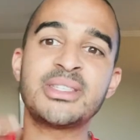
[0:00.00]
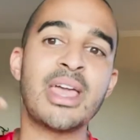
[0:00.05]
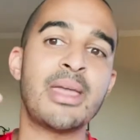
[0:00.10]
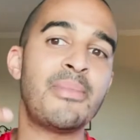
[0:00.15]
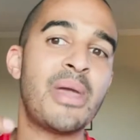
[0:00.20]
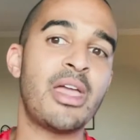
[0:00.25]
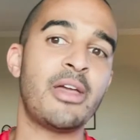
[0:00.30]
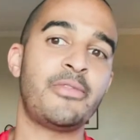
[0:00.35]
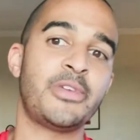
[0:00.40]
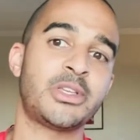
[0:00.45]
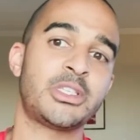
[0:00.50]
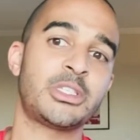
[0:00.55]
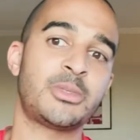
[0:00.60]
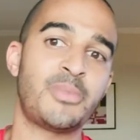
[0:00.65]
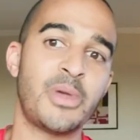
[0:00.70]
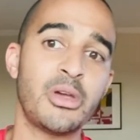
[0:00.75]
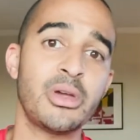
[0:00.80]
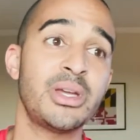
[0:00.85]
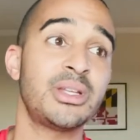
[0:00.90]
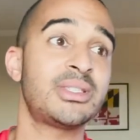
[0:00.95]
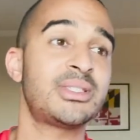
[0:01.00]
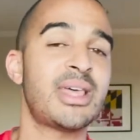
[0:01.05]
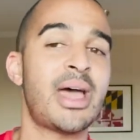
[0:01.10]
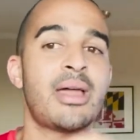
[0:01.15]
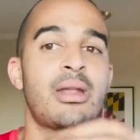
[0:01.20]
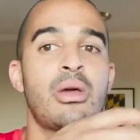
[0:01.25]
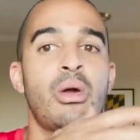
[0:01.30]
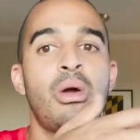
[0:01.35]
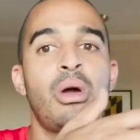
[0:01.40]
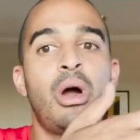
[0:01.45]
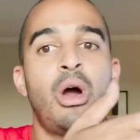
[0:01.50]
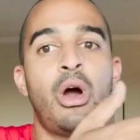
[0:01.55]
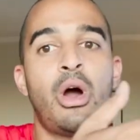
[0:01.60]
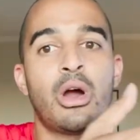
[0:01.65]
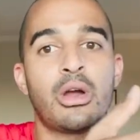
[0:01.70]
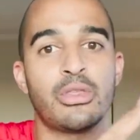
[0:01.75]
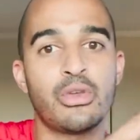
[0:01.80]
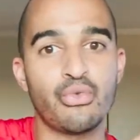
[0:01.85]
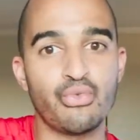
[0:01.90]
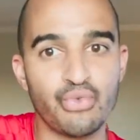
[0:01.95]
they may have experienced that
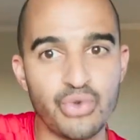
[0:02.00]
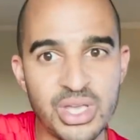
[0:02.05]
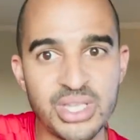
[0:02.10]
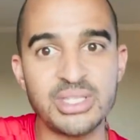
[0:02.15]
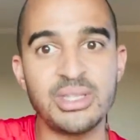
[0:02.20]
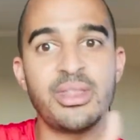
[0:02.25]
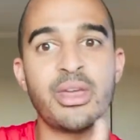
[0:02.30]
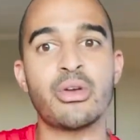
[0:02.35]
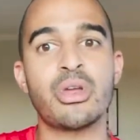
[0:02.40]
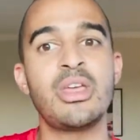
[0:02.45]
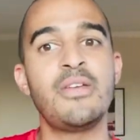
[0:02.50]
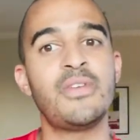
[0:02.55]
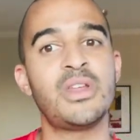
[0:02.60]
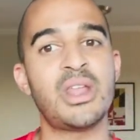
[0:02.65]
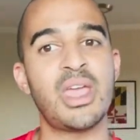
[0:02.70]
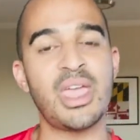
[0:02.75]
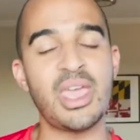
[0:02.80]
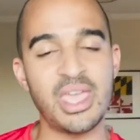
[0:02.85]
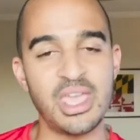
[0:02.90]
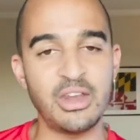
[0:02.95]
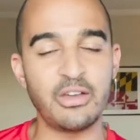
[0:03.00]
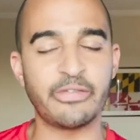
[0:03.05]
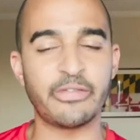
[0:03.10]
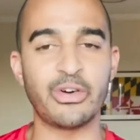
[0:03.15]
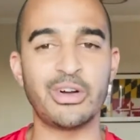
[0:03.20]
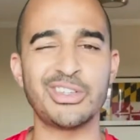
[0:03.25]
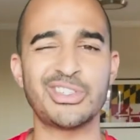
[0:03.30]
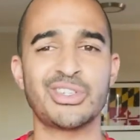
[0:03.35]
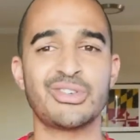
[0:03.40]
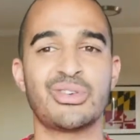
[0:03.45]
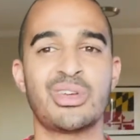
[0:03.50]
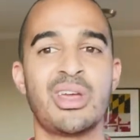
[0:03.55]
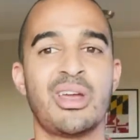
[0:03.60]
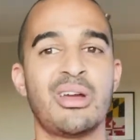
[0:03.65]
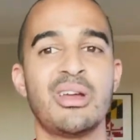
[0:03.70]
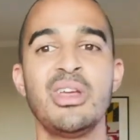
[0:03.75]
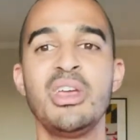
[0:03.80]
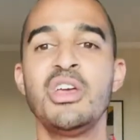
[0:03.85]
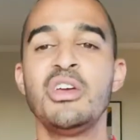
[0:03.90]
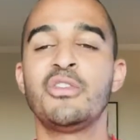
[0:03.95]
are the reason they're even in foster care.